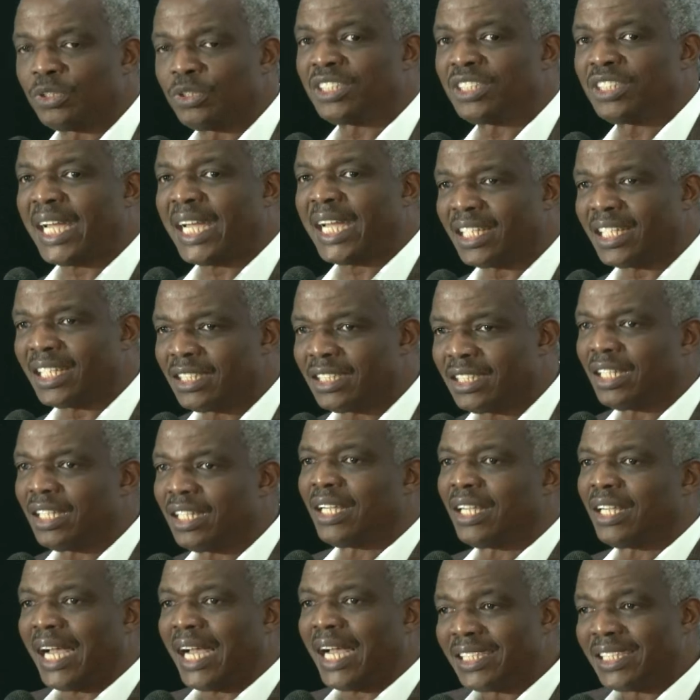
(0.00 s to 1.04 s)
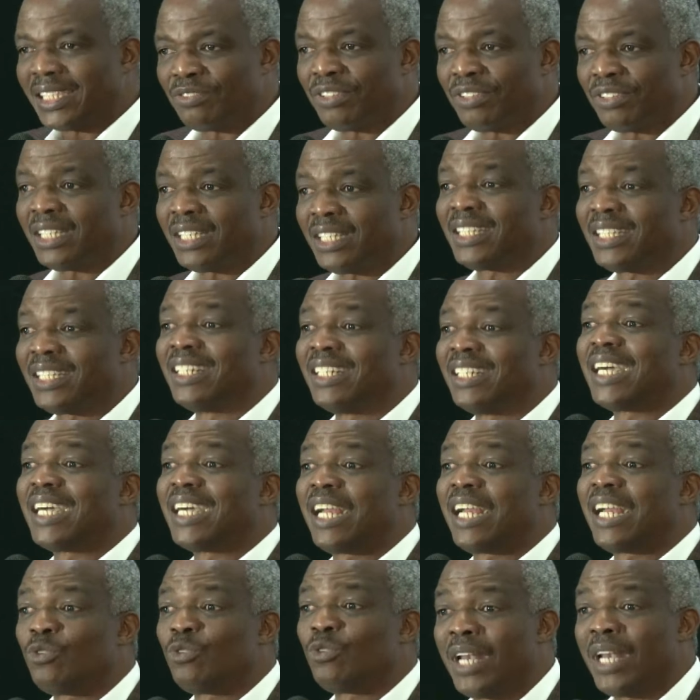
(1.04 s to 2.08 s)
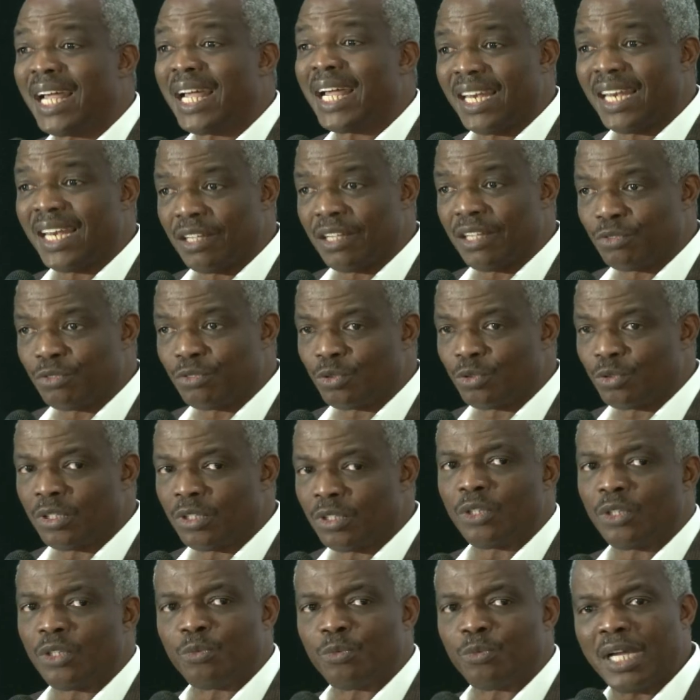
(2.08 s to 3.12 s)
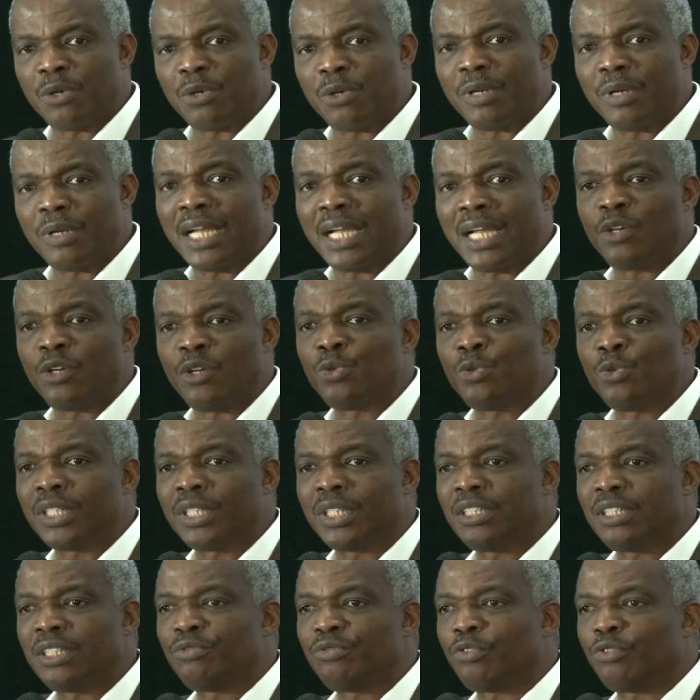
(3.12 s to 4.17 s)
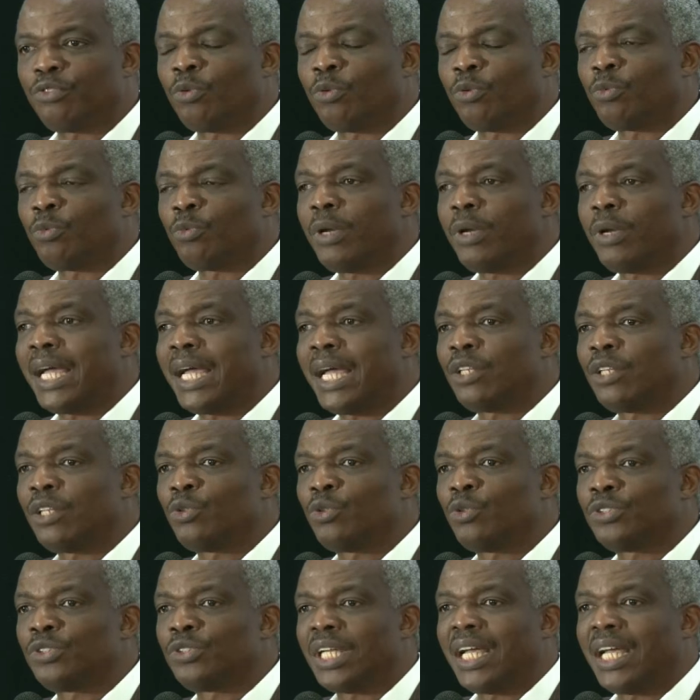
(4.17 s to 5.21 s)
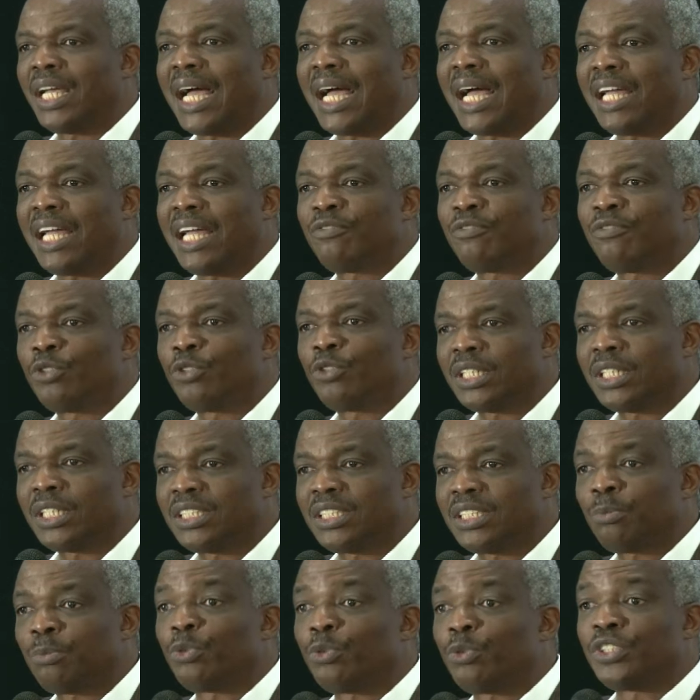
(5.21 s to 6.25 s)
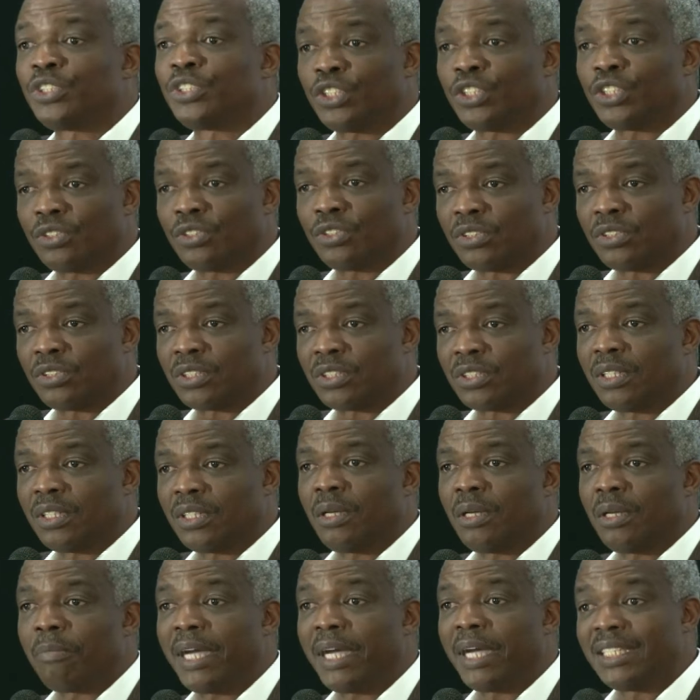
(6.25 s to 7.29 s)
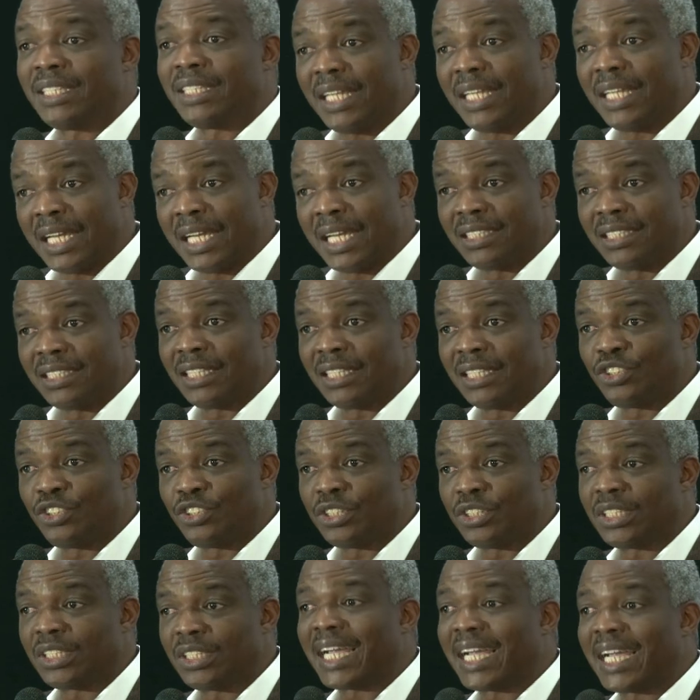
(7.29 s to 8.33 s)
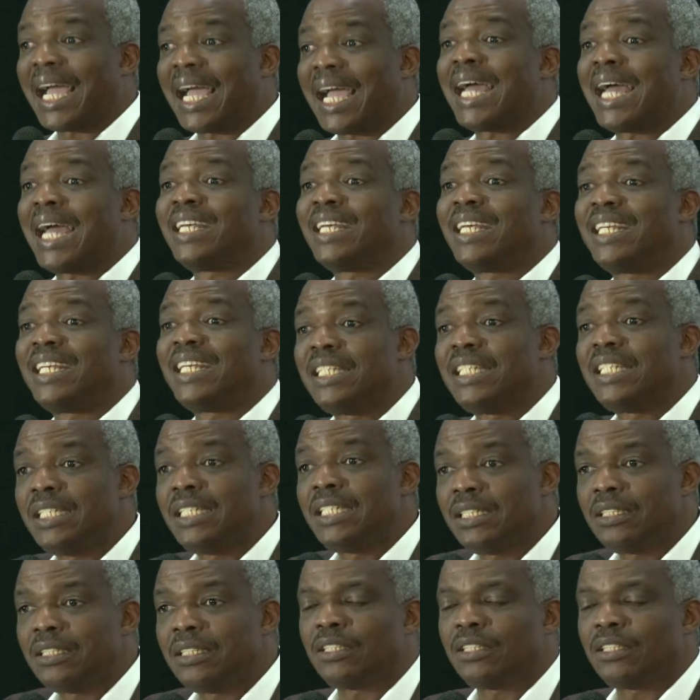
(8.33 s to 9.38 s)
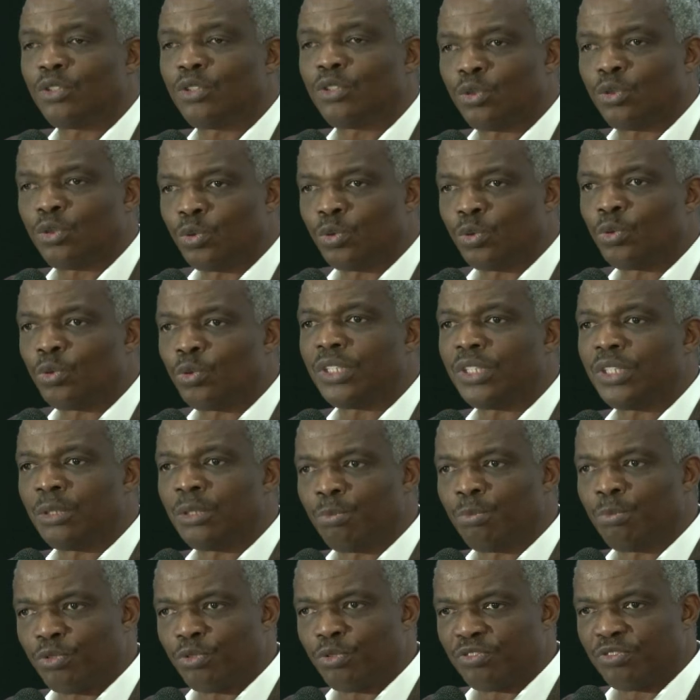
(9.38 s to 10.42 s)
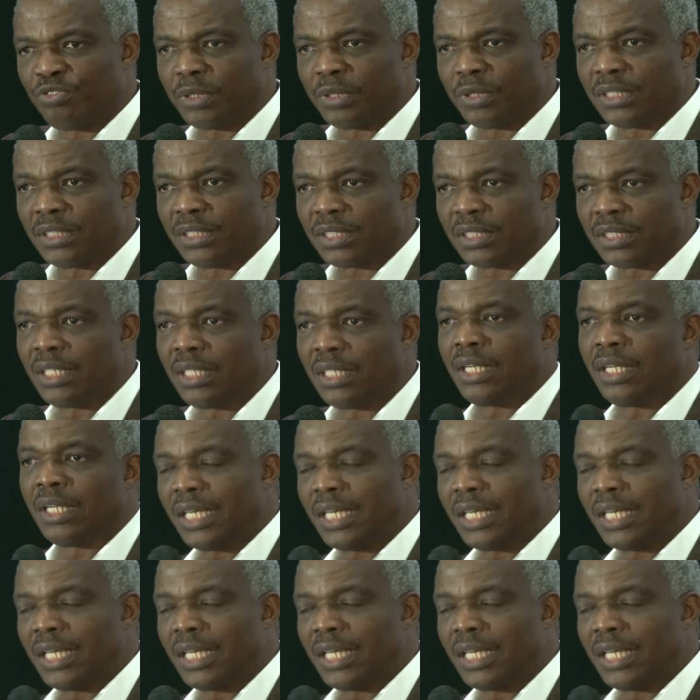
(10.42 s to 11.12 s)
We track it at a very granular level, where we are looking for where those advocacy positions by the NESG can lead to improvements.